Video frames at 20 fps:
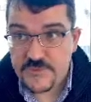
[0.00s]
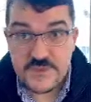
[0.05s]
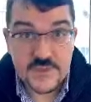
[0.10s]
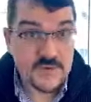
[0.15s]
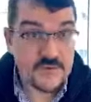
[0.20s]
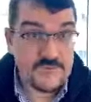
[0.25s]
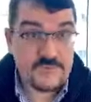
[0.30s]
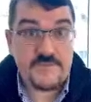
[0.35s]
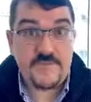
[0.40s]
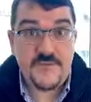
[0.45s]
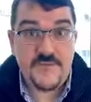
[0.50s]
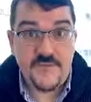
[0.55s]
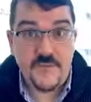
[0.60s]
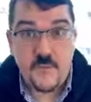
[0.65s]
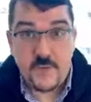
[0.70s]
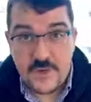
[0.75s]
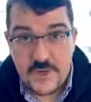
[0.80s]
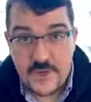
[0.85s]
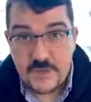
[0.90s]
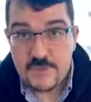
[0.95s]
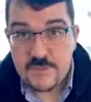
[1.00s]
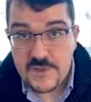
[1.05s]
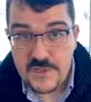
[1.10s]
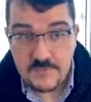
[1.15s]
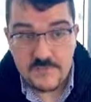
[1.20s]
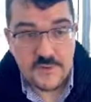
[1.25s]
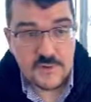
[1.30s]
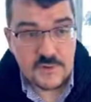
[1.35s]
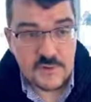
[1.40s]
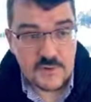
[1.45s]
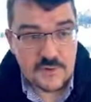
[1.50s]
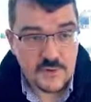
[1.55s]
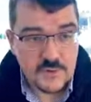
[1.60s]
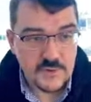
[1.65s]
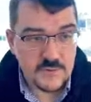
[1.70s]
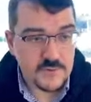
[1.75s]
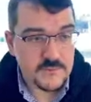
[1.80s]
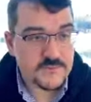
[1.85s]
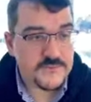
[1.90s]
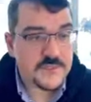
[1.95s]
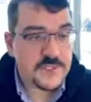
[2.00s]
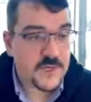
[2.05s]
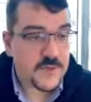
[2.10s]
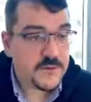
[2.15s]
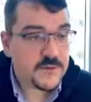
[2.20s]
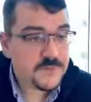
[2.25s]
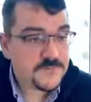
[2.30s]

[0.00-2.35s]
of 40 people or so.